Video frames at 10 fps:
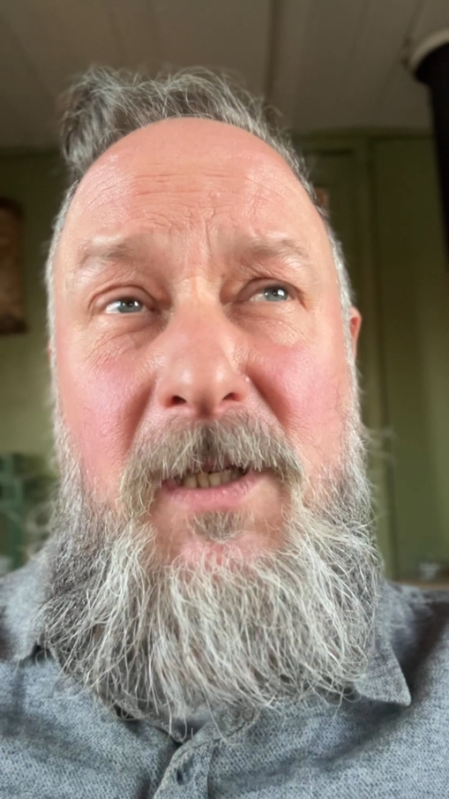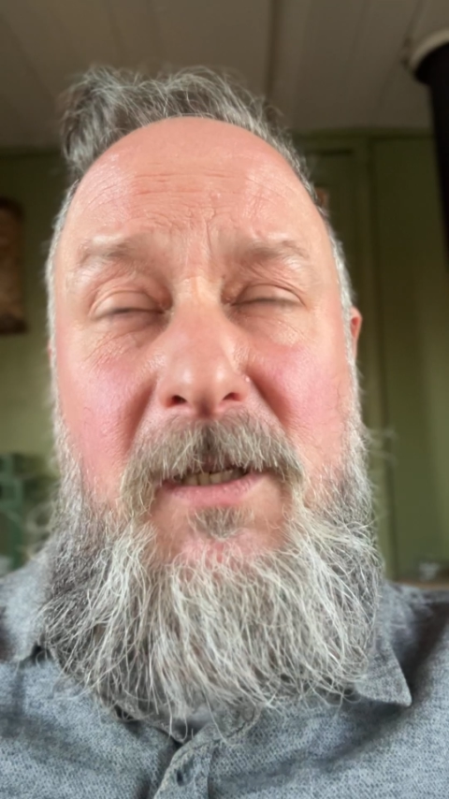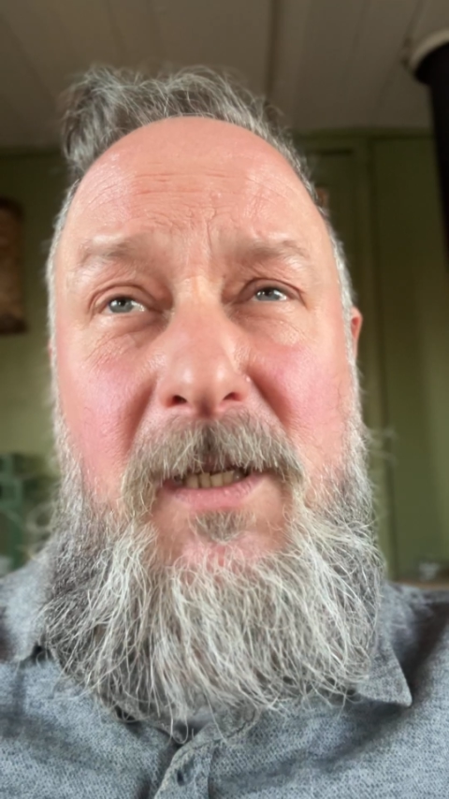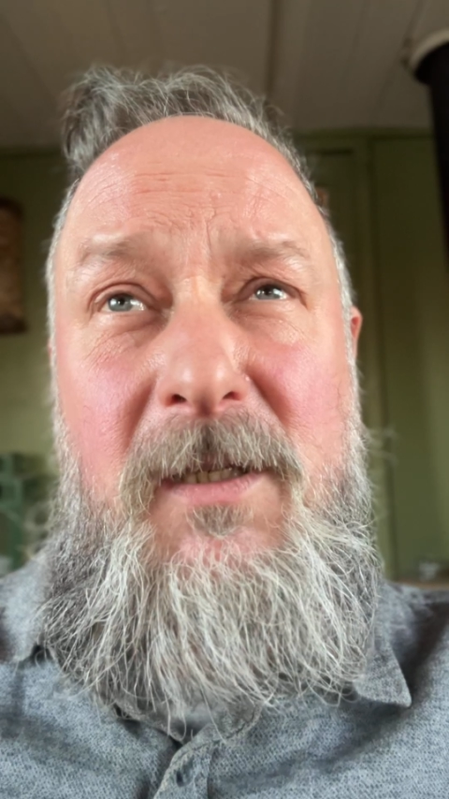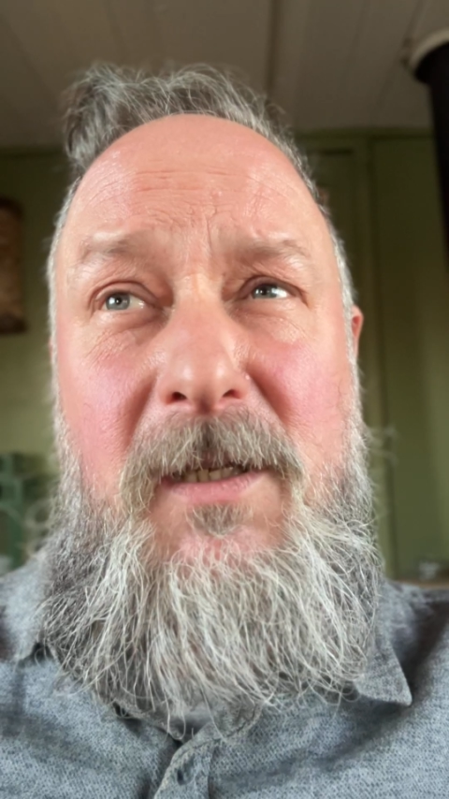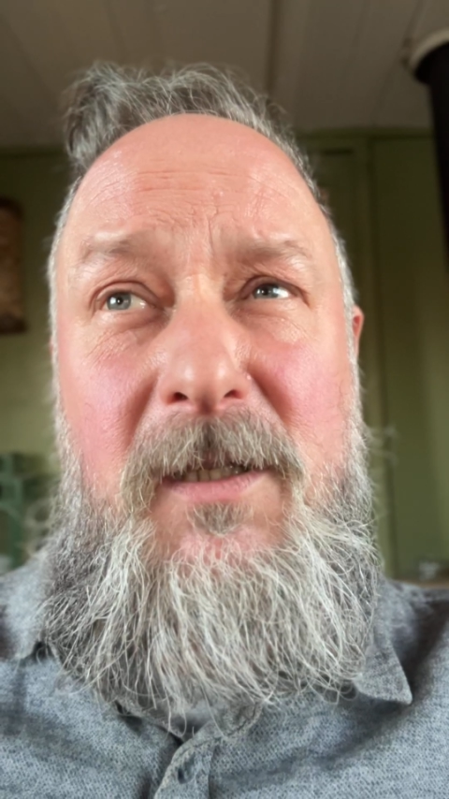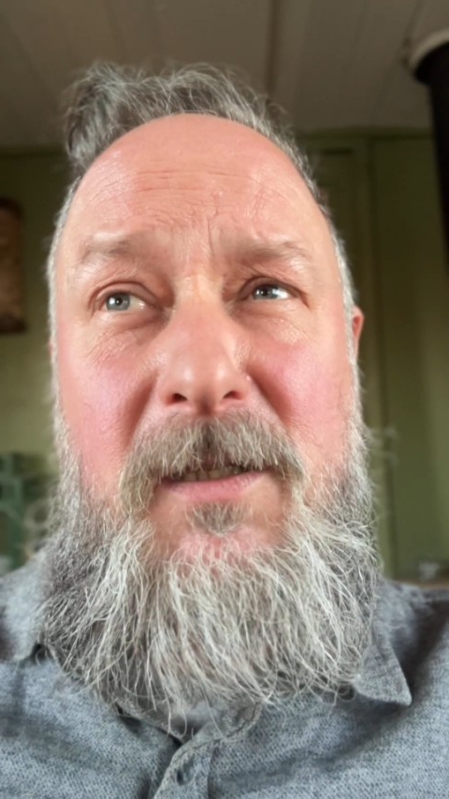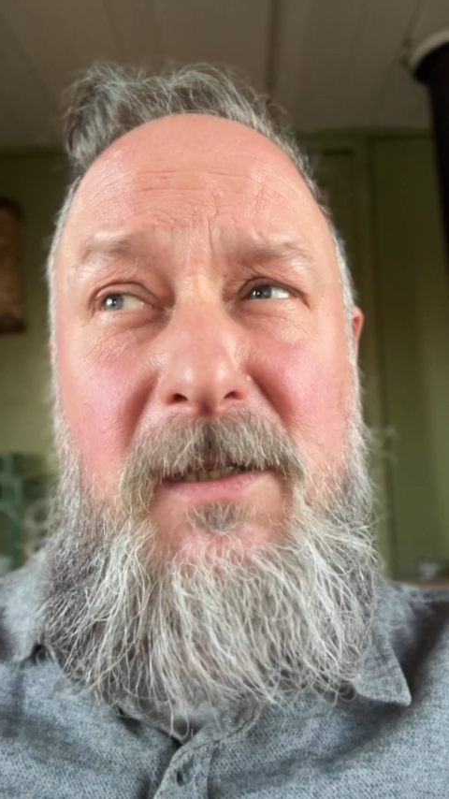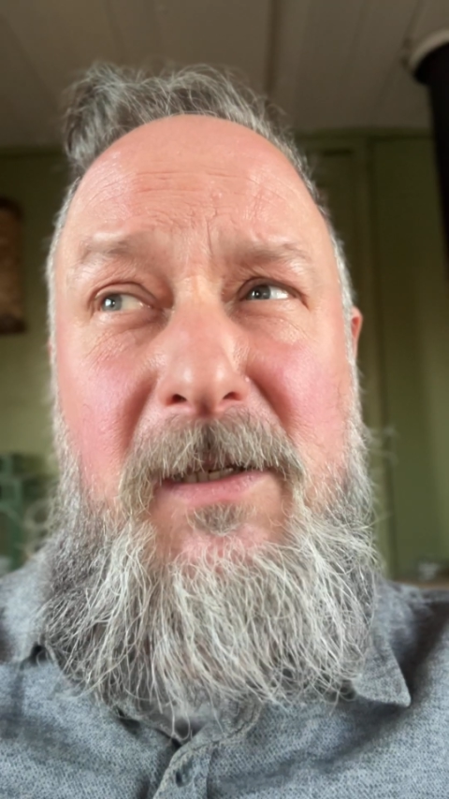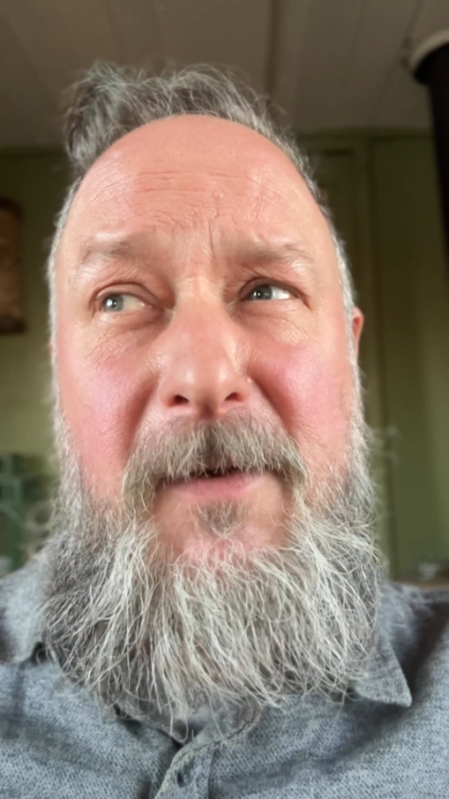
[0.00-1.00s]
there's
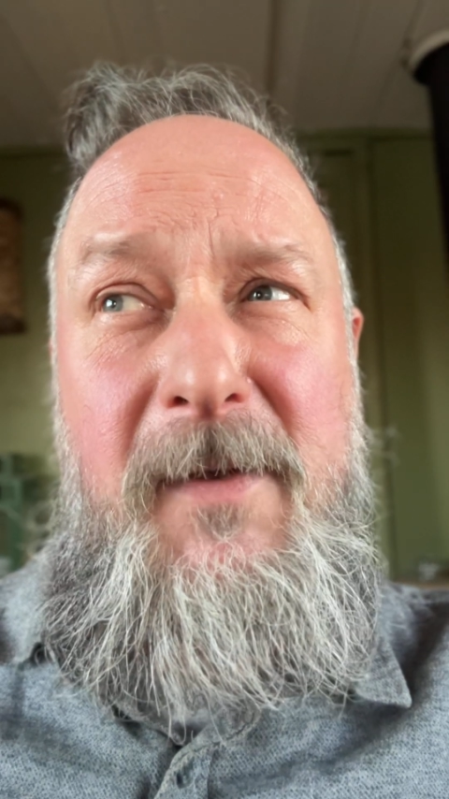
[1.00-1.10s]
this